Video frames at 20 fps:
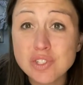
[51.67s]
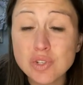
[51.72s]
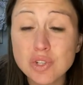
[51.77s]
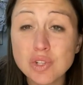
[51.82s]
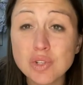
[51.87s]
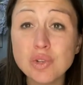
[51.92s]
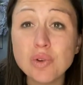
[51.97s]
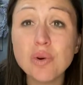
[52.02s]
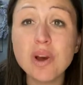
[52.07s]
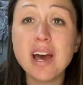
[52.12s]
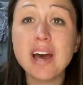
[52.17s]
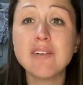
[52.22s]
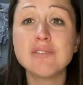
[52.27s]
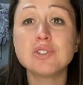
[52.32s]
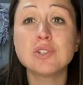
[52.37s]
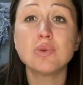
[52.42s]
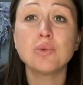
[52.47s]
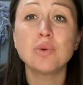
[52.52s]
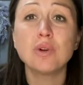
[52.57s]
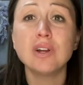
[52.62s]
so you don't
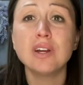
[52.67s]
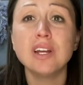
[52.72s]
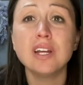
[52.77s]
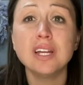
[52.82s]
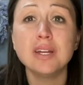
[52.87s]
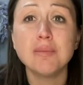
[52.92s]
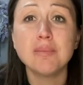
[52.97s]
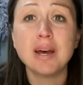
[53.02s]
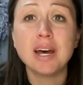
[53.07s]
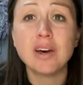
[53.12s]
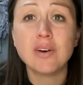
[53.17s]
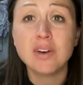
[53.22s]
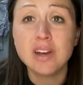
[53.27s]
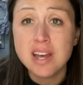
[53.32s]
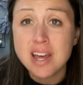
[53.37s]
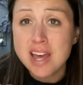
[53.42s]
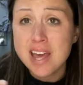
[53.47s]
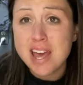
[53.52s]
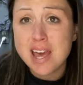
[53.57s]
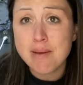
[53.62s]
have to worry about
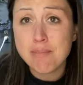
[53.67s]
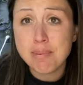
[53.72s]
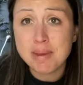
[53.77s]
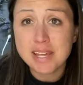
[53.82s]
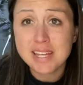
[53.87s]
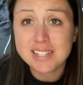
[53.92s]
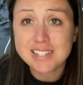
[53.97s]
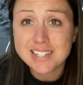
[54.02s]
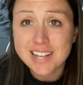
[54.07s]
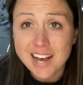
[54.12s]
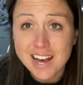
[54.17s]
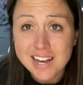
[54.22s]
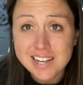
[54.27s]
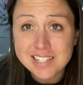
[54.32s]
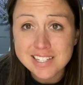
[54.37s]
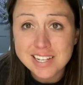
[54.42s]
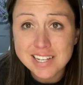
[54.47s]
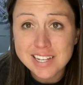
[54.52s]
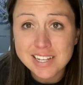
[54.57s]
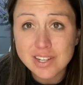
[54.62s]
it being
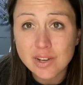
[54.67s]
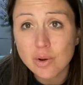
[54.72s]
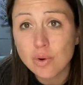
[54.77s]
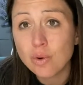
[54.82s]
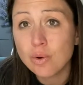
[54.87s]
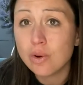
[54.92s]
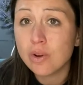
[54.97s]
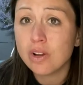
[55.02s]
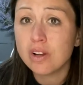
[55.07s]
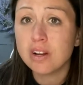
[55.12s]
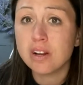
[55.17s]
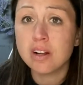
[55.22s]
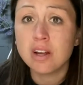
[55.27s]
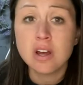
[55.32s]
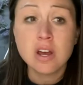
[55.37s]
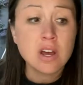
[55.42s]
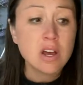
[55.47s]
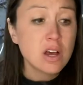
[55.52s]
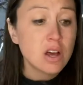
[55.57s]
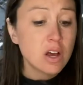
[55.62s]
toxic
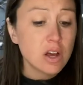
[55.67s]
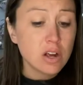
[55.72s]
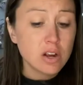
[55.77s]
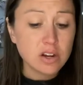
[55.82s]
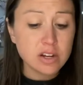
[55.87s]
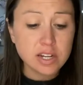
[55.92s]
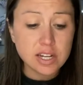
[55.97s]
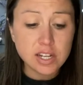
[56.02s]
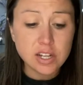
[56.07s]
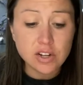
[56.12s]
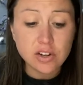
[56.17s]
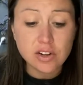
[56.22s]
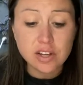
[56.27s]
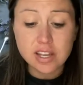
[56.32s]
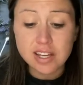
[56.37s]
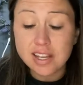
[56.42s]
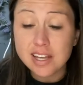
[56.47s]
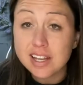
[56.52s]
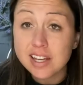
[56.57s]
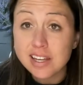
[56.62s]
or hurting your
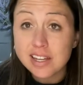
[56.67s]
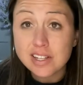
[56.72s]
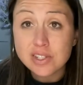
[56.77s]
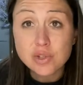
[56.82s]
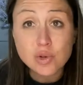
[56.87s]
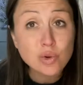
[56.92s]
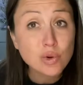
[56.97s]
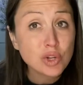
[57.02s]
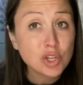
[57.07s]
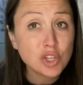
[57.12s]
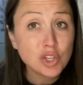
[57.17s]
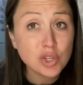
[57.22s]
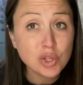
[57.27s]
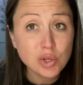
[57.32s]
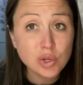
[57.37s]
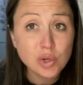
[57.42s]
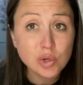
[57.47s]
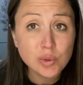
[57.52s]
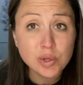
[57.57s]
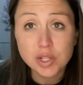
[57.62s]
kids or
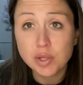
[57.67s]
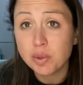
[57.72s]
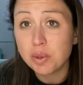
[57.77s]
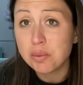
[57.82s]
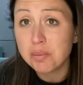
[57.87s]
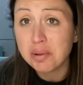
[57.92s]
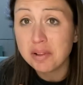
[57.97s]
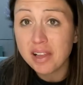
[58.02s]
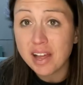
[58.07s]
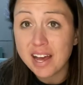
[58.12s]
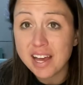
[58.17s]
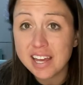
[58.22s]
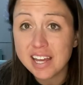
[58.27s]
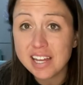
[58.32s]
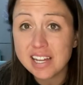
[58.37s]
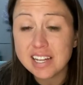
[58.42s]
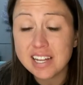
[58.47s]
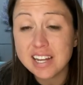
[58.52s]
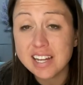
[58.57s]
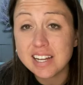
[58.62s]
you when you apply
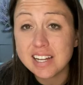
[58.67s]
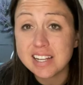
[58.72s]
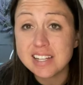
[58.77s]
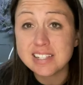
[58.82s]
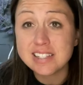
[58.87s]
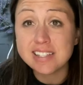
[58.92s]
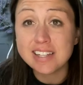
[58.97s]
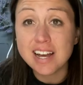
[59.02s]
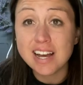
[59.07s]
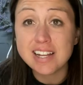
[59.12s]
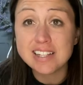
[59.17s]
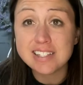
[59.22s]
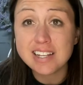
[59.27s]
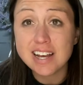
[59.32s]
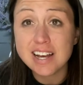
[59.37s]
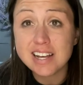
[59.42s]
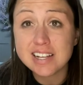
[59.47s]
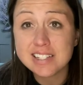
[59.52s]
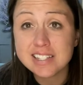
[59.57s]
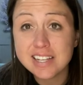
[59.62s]
it. It is
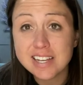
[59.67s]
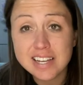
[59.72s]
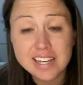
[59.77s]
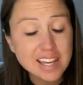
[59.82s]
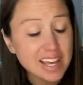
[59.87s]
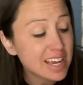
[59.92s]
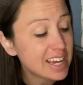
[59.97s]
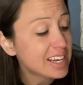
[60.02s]
non-toxic.